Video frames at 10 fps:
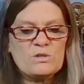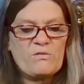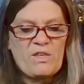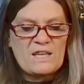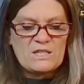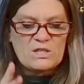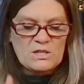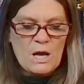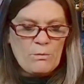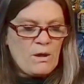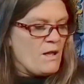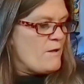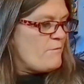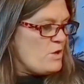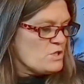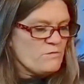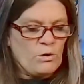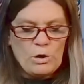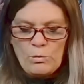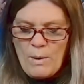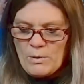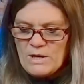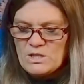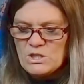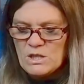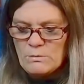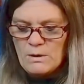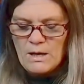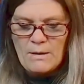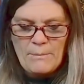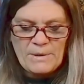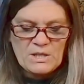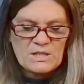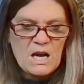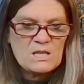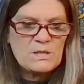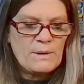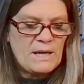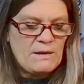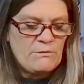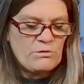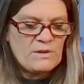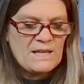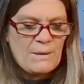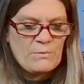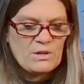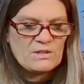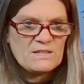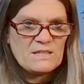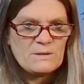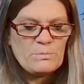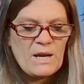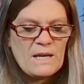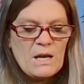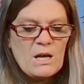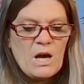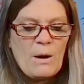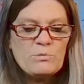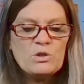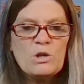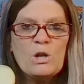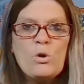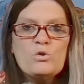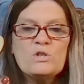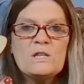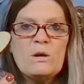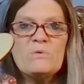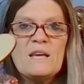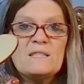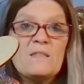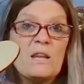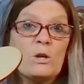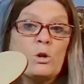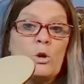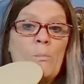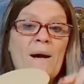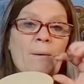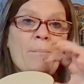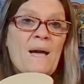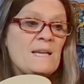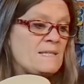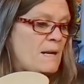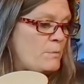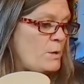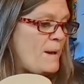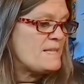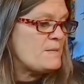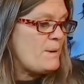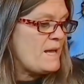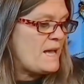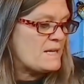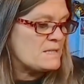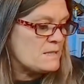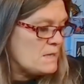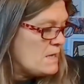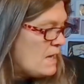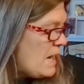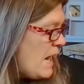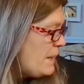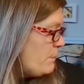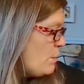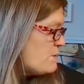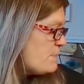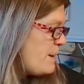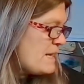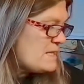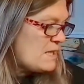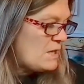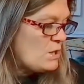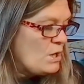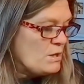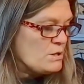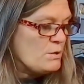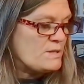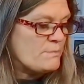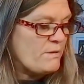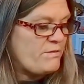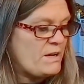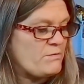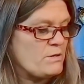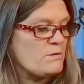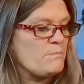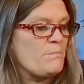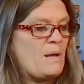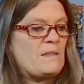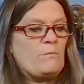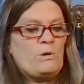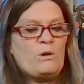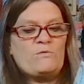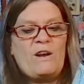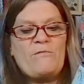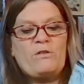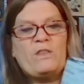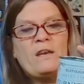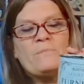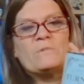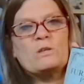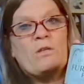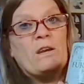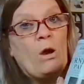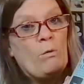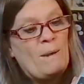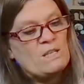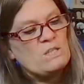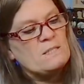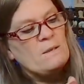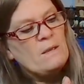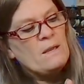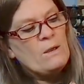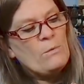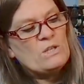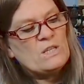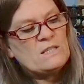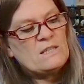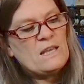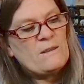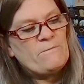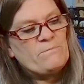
things. So first of all, what I'm going to do, because I can't do it here in front of the camera because it's a spray, I'm just going to undercoat this, then I can come back and paint it. I'm going to paint it by hand, and I'm going to paint it using my favourite paint that we use for everything so that it all matches, which is the